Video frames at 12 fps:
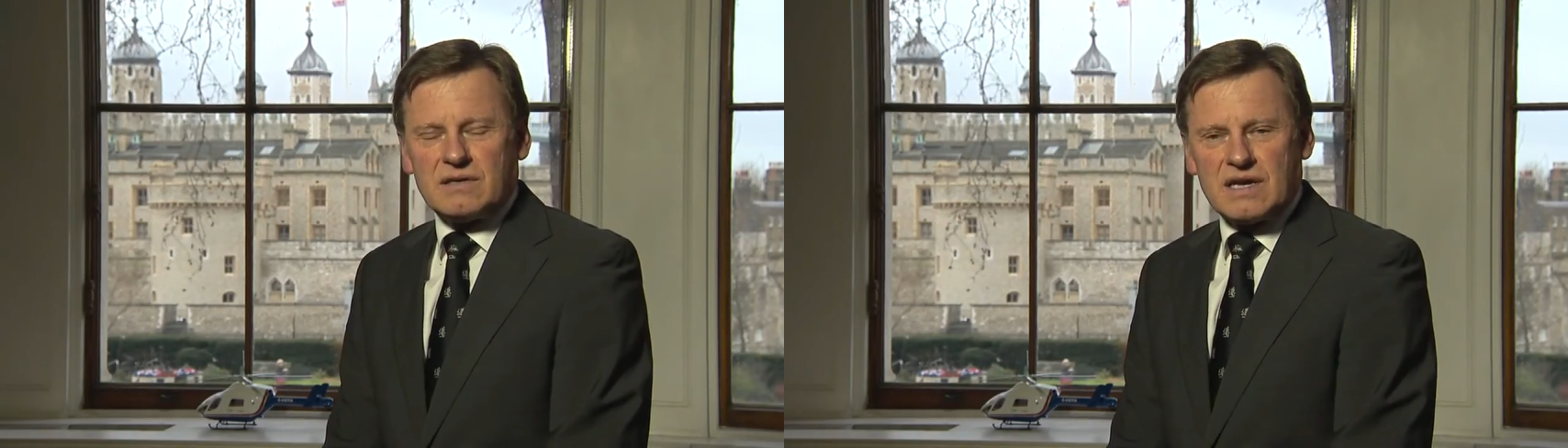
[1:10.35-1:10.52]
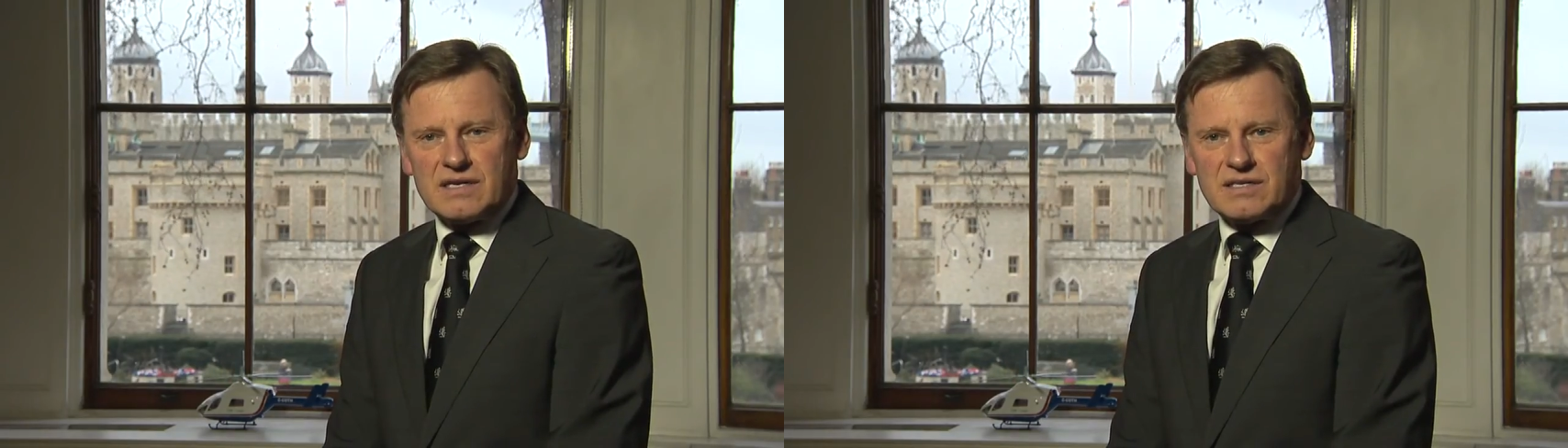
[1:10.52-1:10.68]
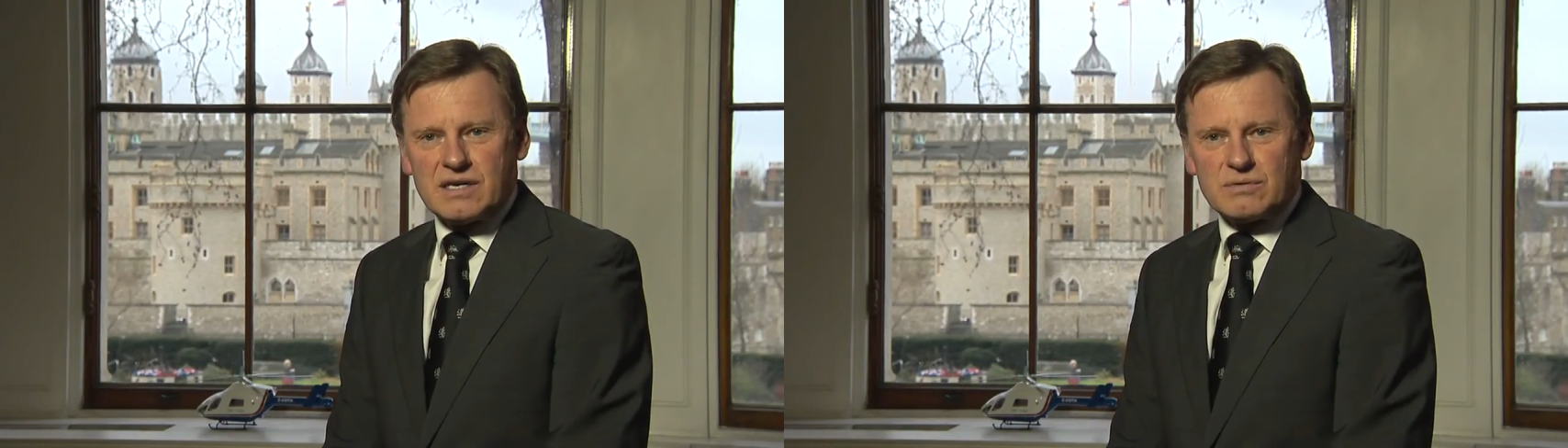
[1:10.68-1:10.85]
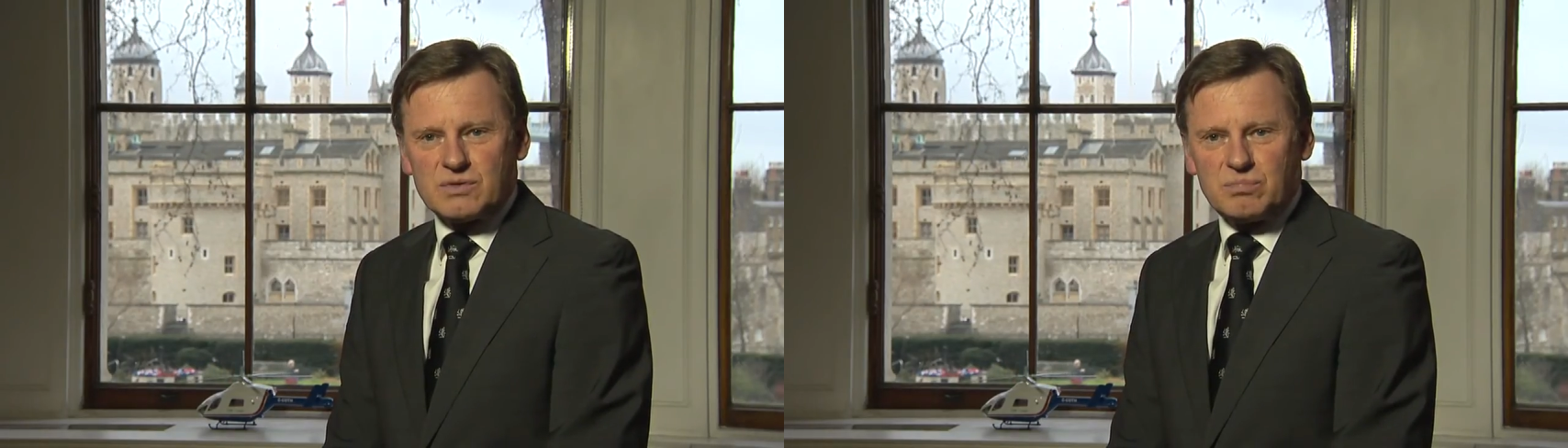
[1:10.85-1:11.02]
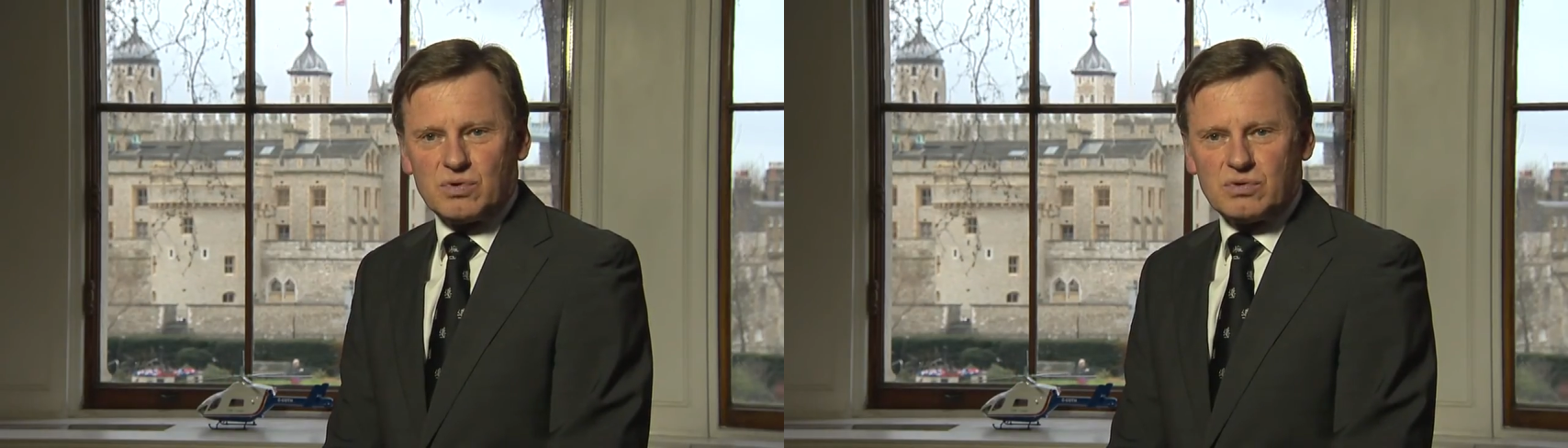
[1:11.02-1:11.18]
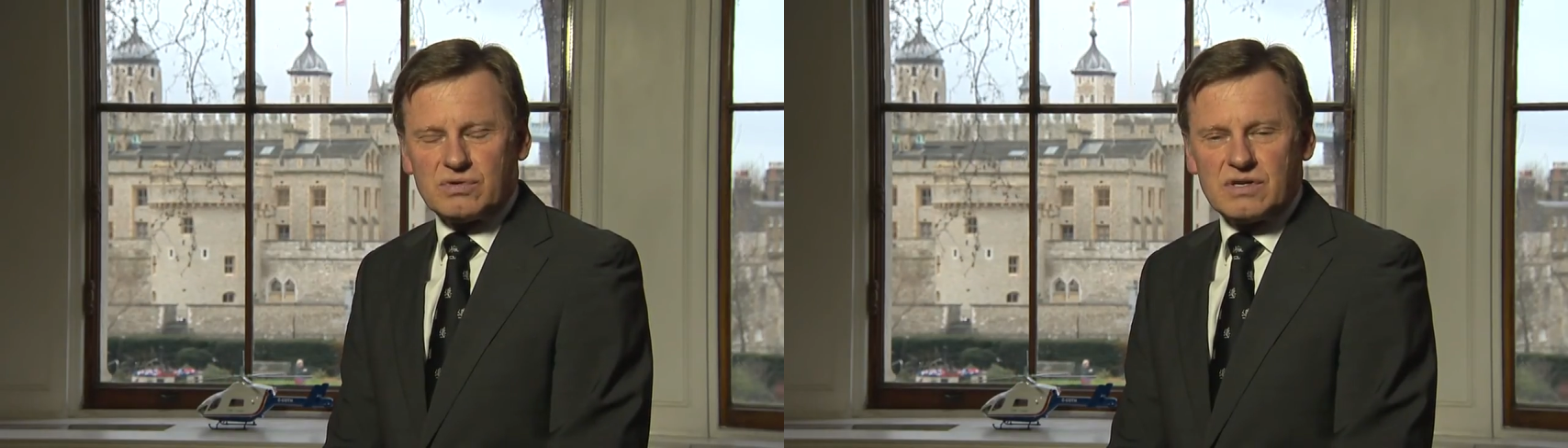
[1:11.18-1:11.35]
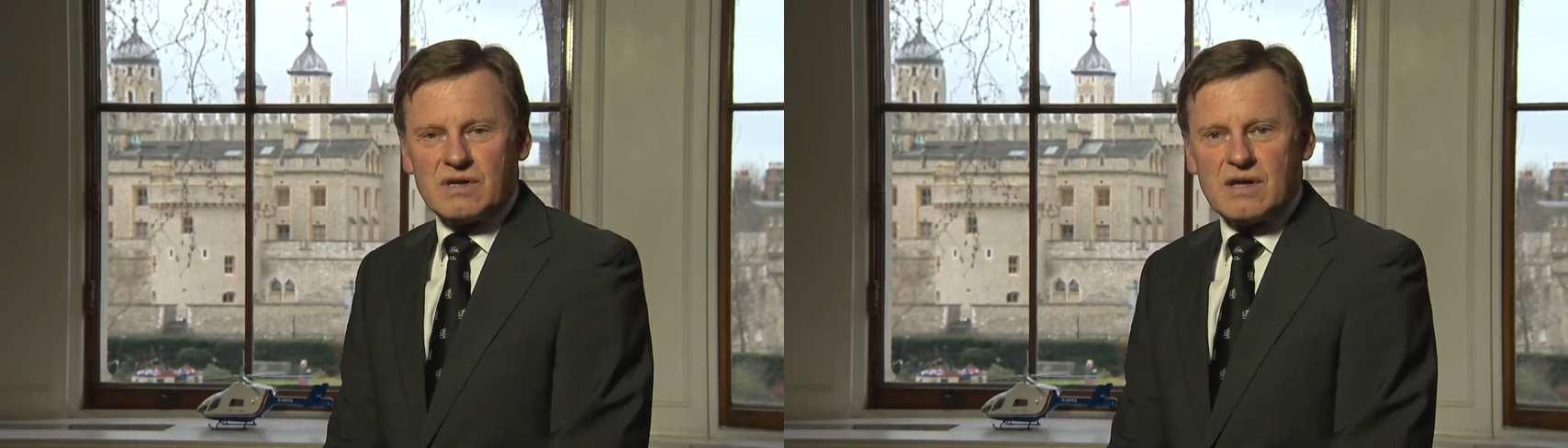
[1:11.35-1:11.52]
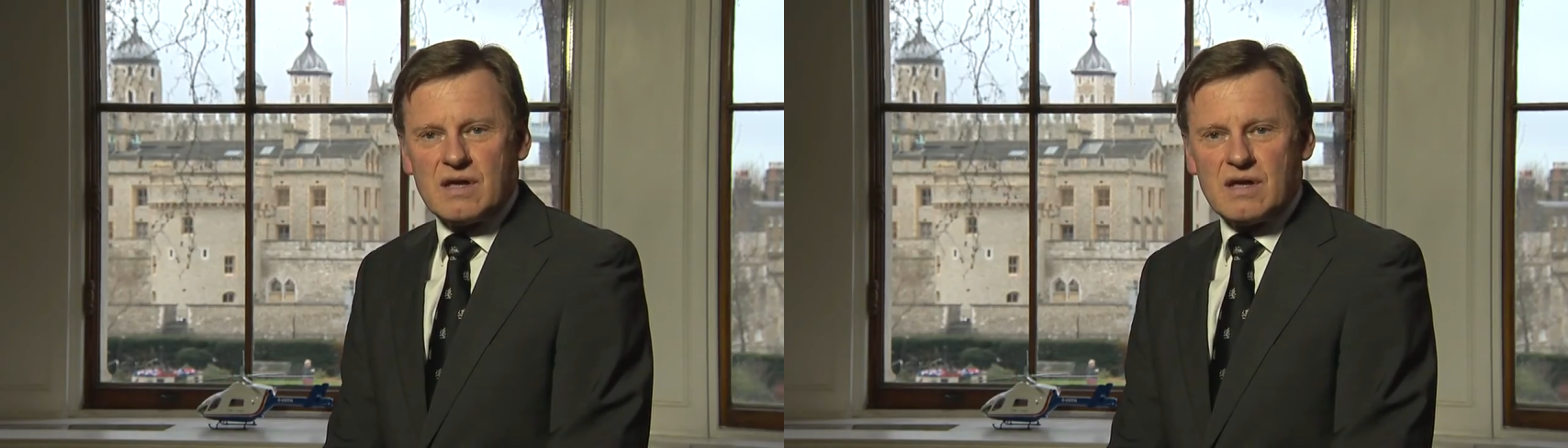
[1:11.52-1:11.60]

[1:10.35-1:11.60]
Lighthouse Board,